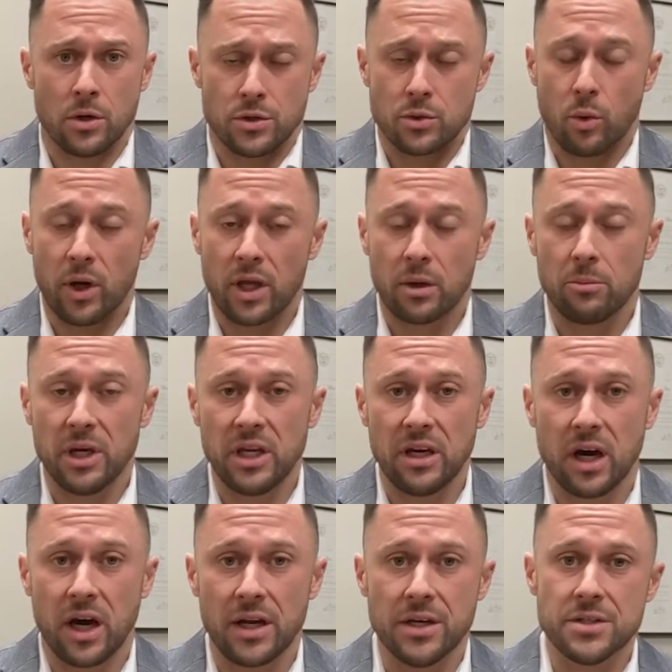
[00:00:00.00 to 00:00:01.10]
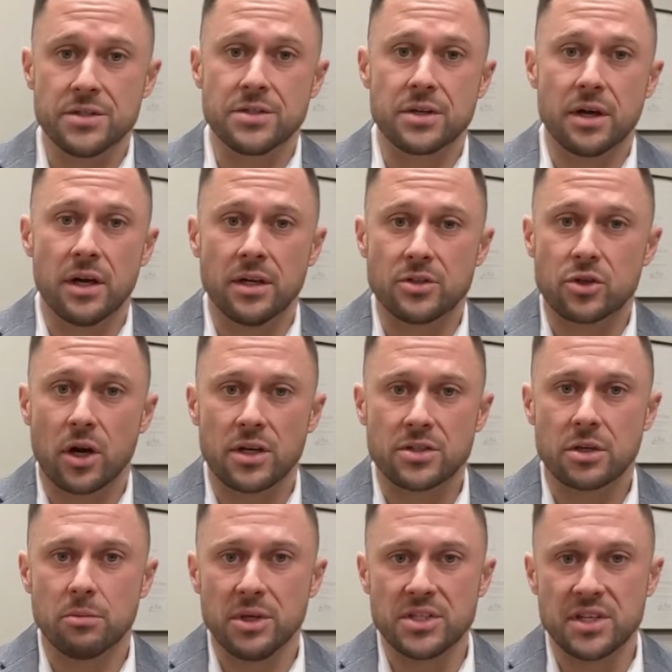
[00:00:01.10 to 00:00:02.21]
So what can be done is a
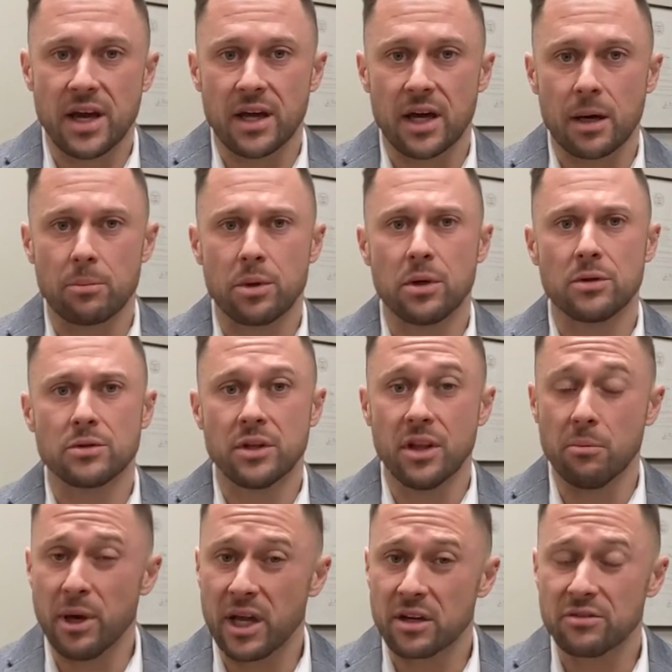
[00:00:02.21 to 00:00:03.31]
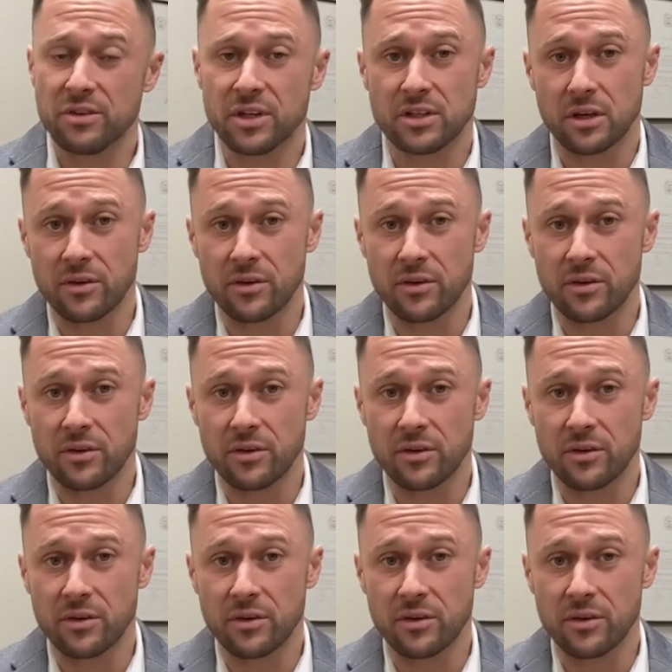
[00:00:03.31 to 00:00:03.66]
trust can be set up to the benefit